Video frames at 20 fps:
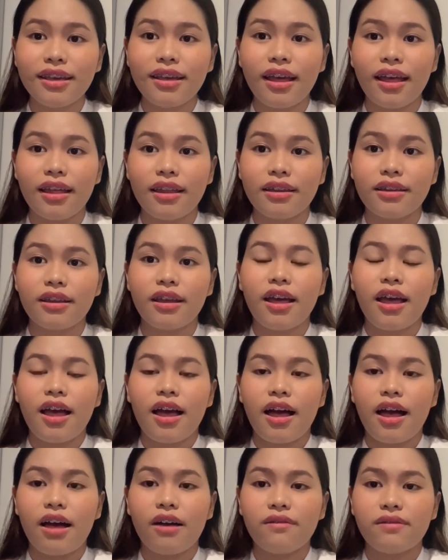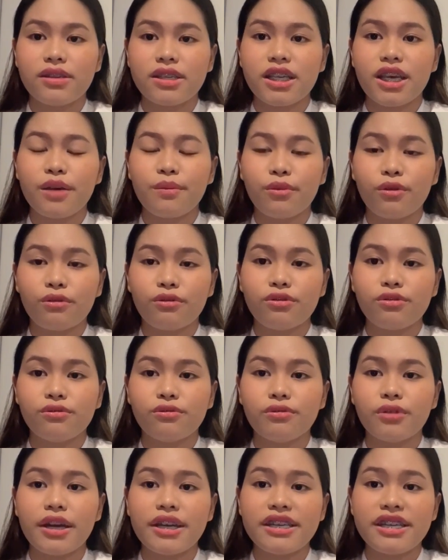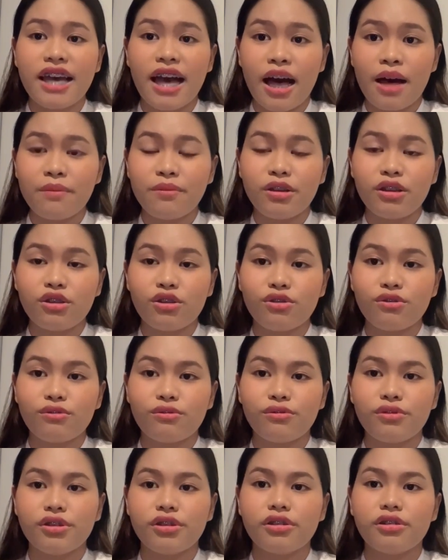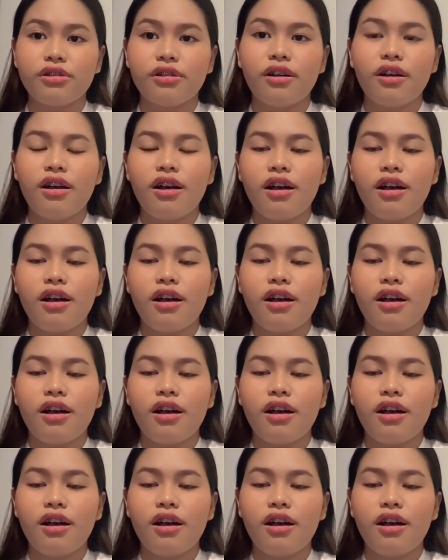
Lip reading: And I was able to adapt into the